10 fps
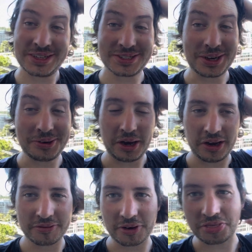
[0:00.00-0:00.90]
So
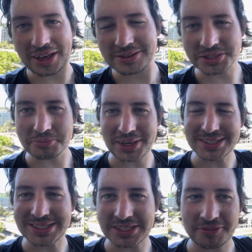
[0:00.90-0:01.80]
over 1,000
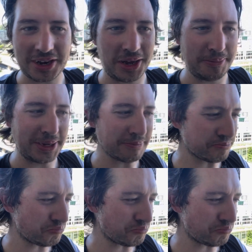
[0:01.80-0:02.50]
meters of climbing.